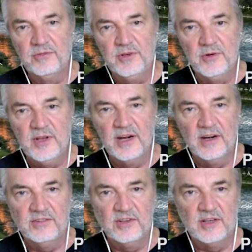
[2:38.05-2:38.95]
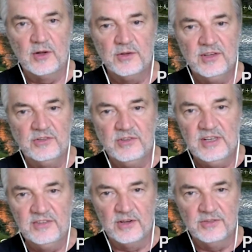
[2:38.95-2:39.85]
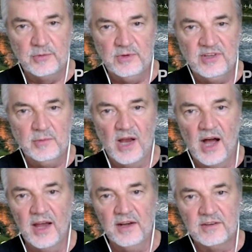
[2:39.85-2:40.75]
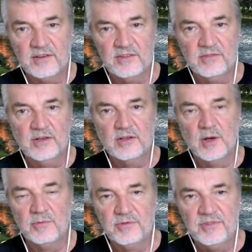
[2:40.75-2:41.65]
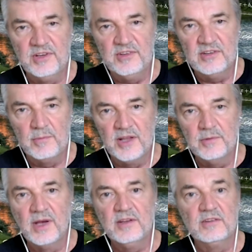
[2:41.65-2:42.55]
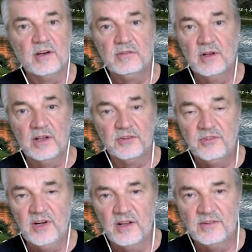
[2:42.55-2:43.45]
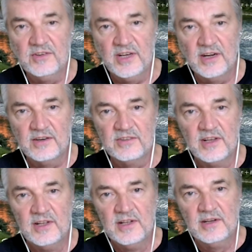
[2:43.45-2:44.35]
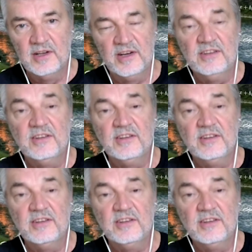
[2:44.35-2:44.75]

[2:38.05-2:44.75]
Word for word: past few years is that all these resources that we see behind us that have come from physics and mathematics over the last three hundred years, but